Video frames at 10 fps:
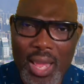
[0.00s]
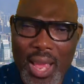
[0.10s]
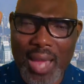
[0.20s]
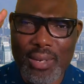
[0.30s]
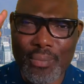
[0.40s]

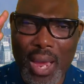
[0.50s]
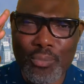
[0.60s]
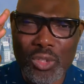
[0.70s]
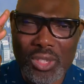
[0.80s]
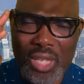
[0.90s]
And the
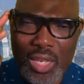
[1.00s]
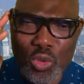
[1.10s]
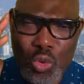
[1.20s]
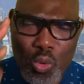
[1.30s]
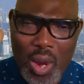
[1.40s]
Bible
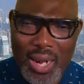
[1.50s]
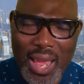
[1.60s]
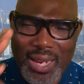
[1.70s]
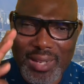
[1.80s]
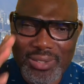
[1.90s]
says, You are
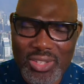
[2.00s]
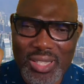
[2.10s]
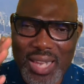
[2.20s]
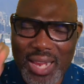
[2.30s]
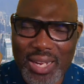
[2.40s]
like a
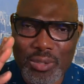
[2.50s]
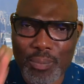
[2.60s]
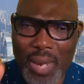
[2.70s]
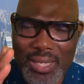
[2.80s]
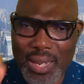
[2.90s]
tree that is
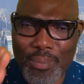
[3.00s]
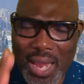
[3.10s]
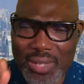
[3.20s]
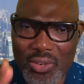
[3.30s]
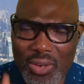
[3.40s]
planted
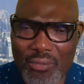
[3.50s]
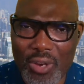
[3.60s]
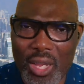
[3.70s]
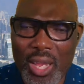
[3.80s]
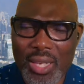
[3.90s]
by the
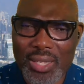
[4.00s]
river